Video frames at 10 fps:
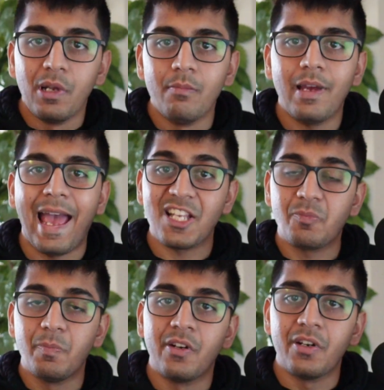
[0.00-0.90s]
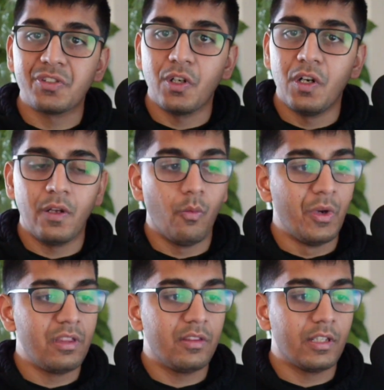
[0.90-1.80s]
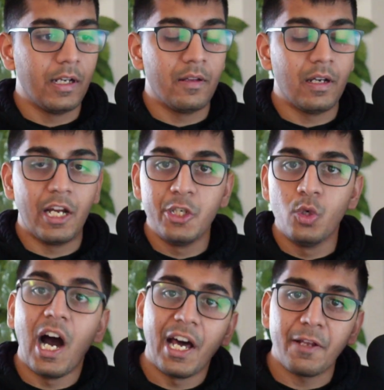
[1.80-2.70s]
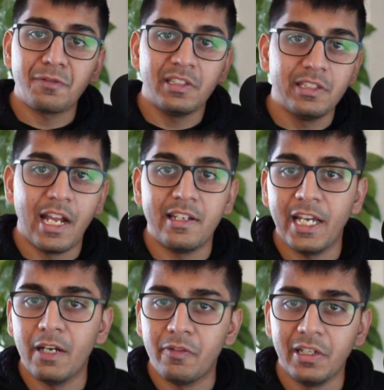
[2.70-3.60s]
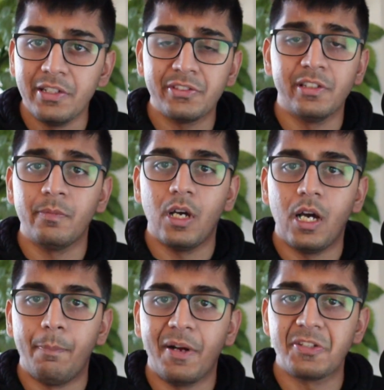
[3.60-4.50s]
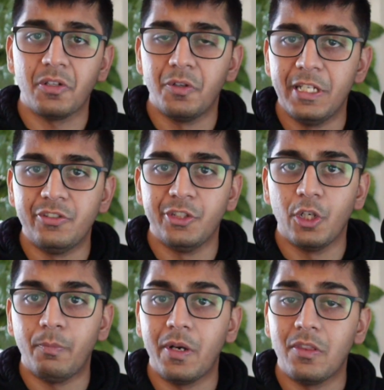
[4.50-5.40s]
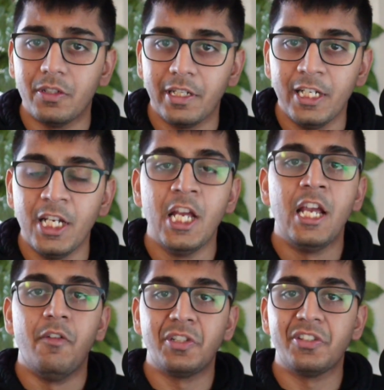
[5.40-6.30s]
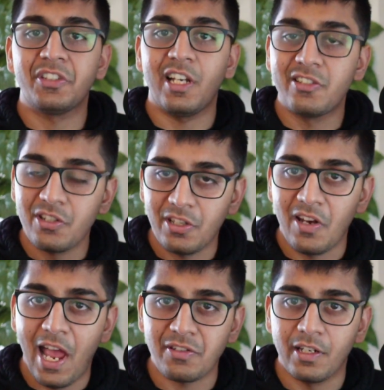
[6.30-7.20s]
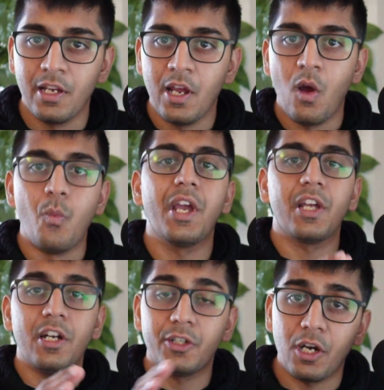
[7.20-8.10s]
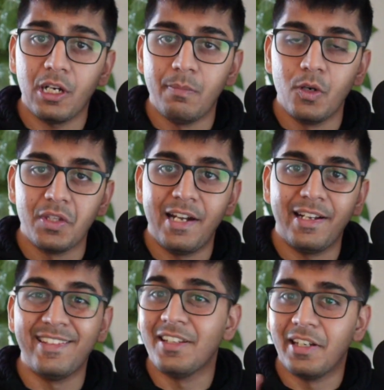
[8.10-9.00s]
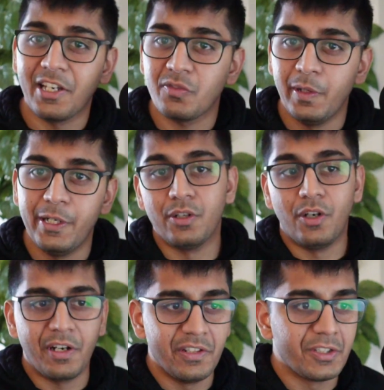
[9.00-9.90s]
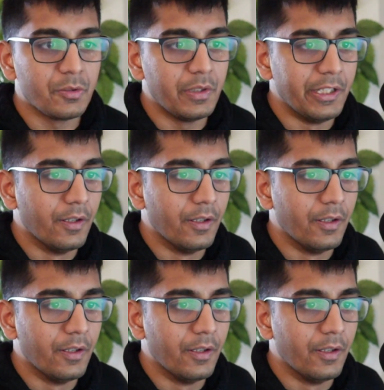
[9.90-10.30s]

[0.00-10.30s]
has been resolved with uh, a new RFC that they have released in Apache Hudi 0.13, which is consistent hashing. We're going to talk about that in the next video, not in this video.